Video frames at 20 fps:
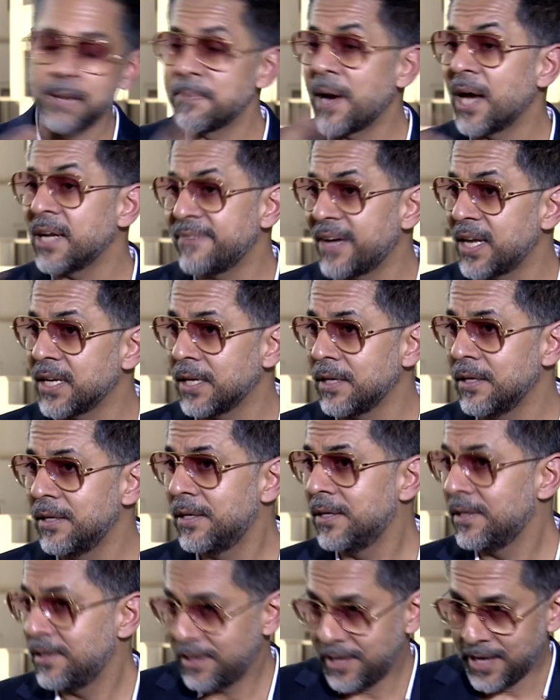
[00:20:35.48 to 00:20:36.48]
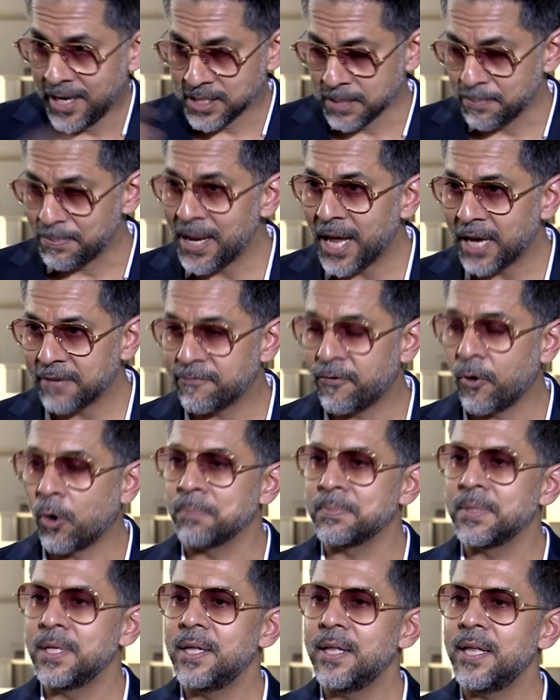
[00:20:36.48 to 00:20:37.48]
and Mindvalley as a
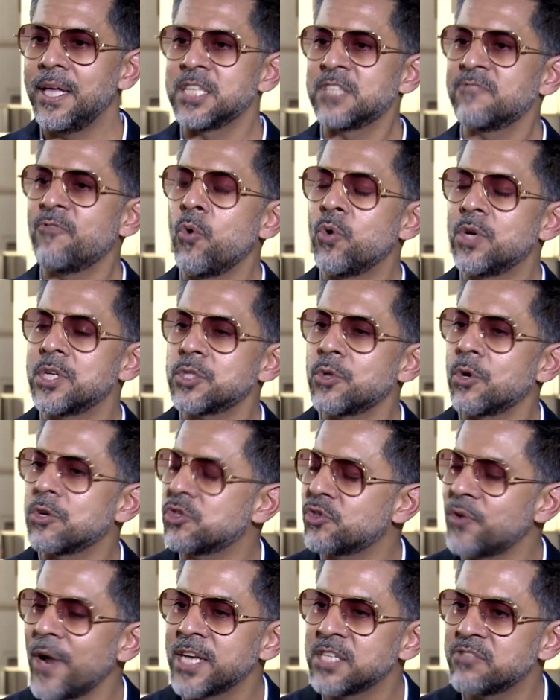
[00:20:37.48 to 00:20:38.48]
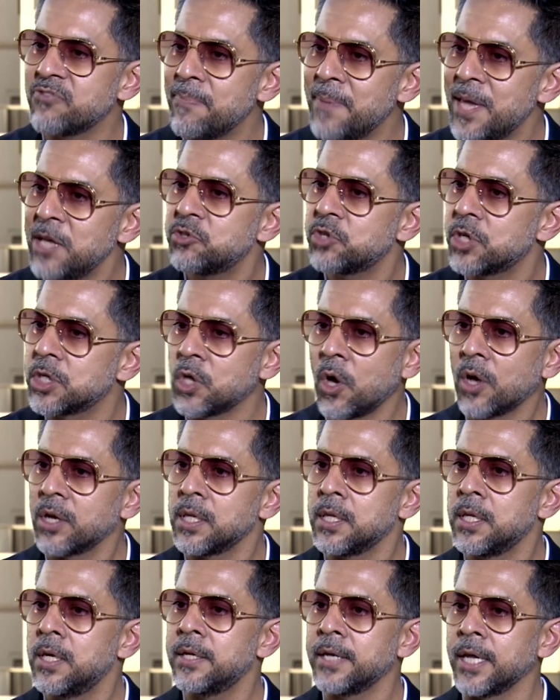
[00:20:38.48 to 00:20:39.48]
platform is focused on transformation,
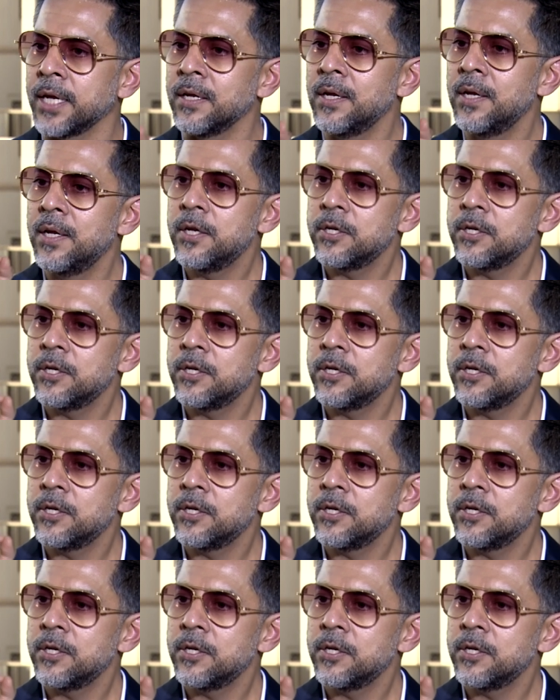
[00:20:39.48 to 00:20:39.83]
not learning.